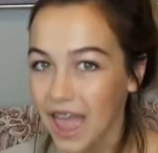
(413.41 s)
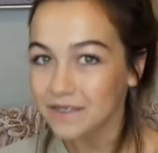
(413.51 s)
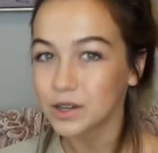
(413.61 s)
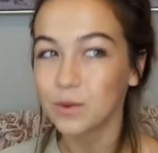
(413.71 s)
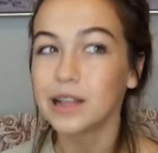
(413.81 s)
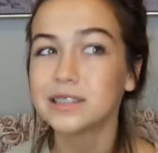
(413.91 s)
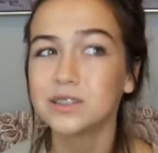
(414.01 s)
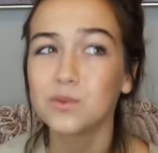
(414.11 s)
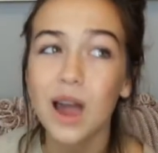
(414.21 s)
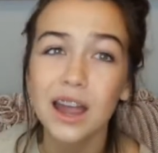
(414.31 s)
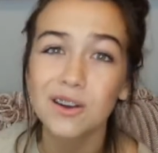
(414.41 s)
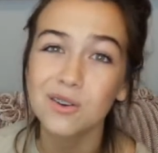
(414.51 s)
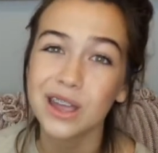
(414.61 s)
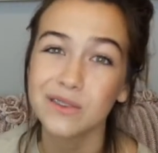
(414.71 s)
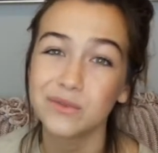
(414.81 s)
every once in a
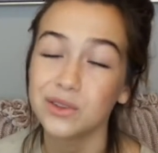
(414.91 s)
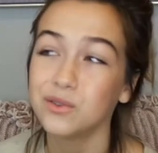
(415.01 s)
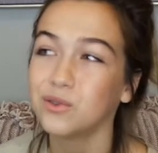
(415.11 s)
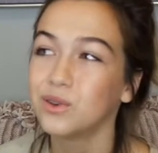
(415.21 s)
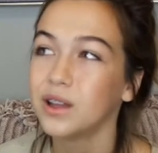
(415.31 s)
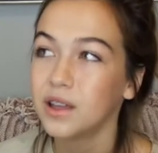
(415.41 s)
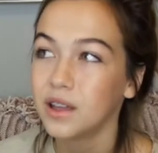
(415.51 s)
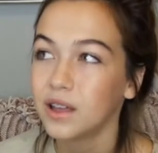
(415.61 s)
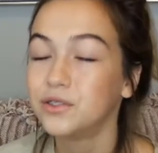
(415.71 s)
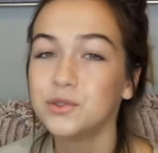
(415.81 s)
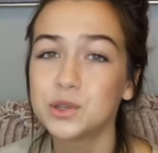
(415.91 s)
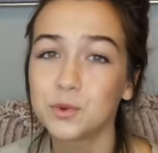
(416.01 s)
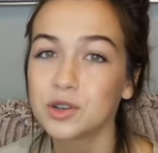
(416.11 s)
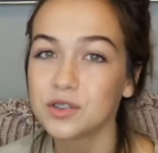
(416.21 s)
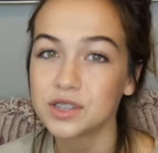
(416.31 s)
while. If you do
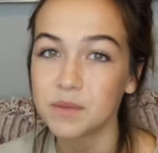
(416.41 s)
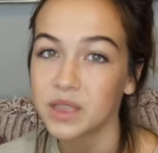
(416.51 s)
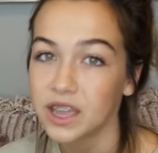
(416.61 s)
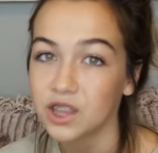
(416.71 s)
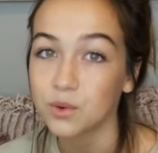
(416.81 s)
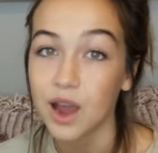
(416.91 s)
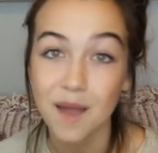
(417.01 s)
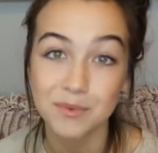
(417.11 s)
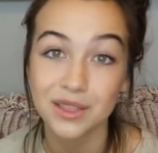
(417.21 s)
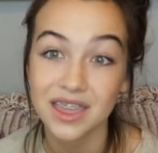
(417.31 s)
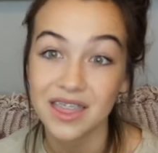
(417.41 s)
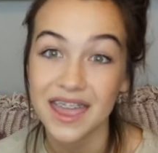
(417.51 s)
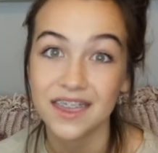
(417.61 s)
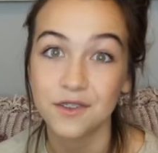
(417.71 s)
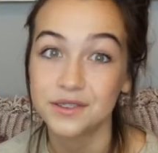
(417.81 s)
sports or something and you were up really
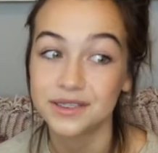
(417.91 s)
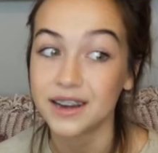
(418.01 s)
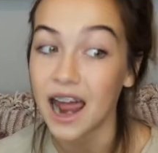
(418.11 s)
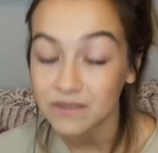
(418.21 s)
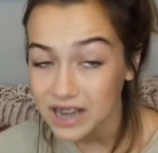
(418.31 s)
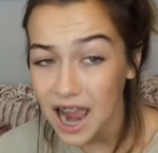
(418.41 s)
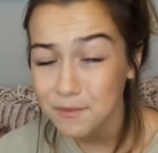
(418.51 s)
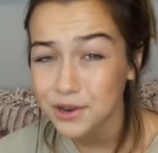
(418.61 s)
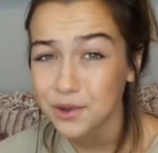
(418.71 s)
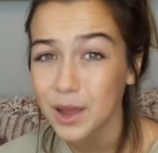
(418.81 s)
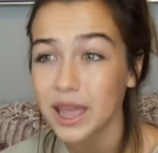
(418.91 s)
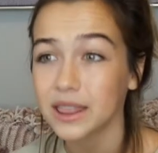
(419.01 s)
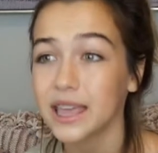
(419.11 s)
late, you just didn't have time to do it.